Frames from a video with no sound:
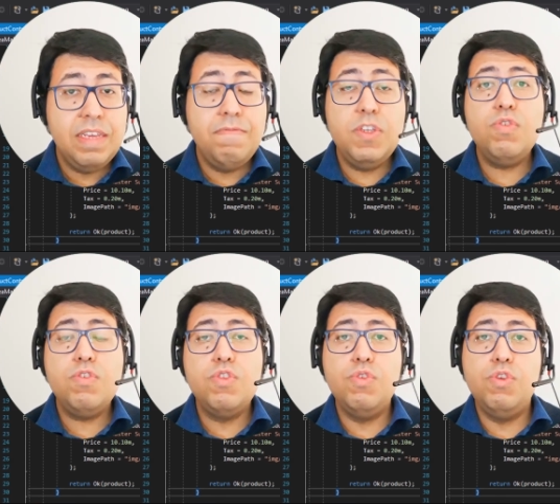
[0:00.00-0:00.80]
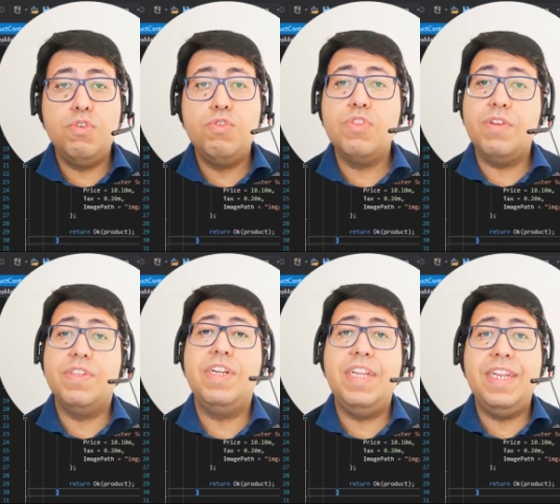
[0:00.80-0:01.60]
Visual Studio
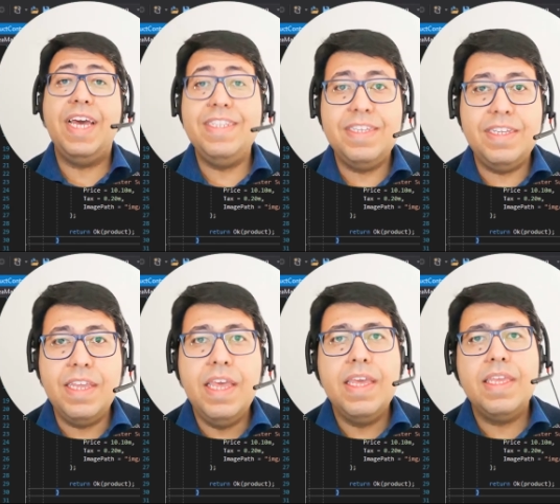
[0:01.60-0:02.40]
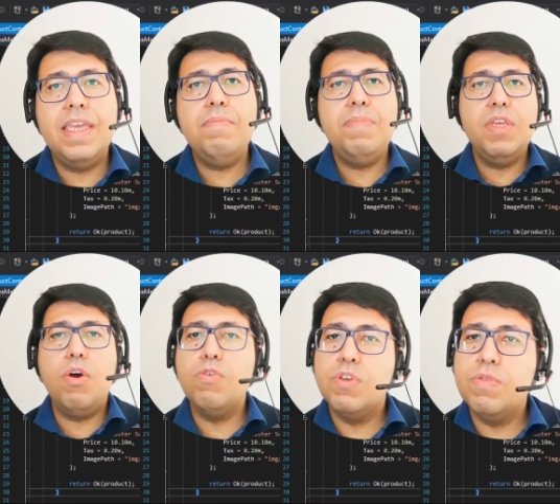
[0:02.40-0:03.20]
2019 can be
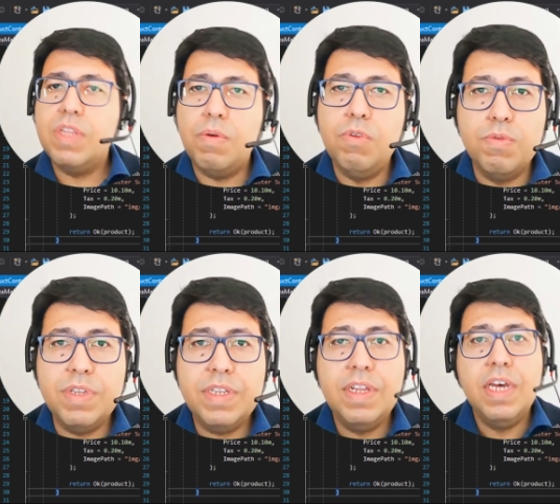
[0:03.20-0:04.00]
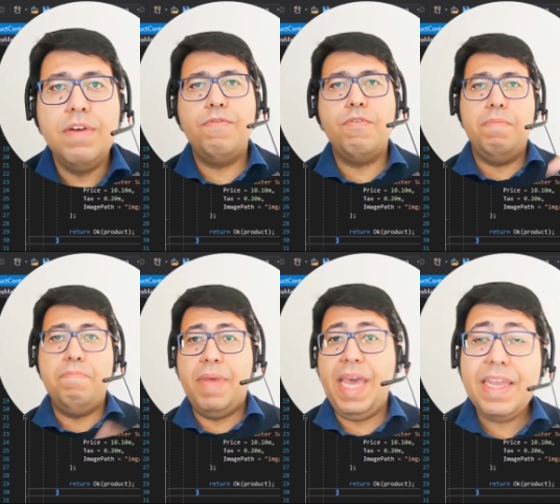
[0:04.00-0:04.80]
also downloaded for
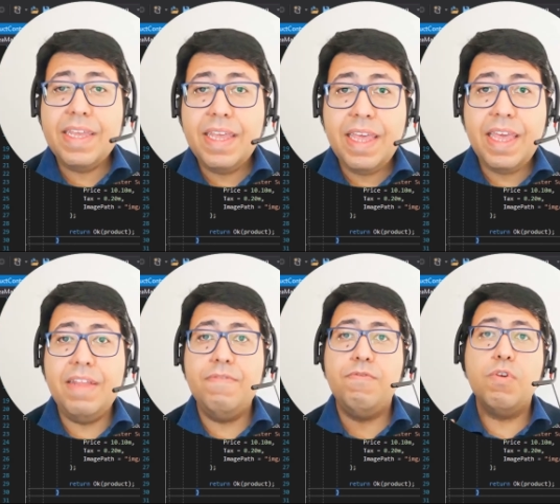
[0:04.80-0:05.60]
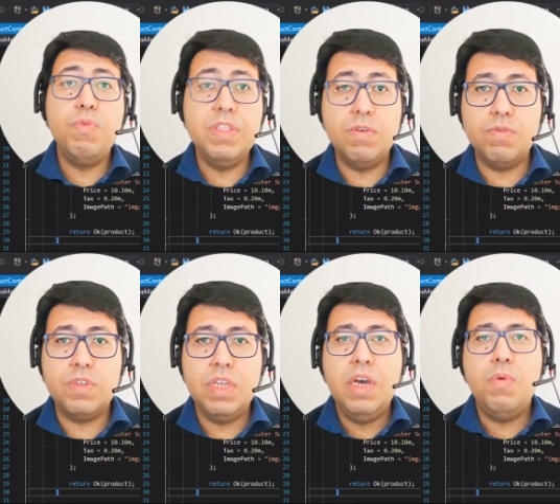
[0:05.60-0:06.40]
Mac and for Windows.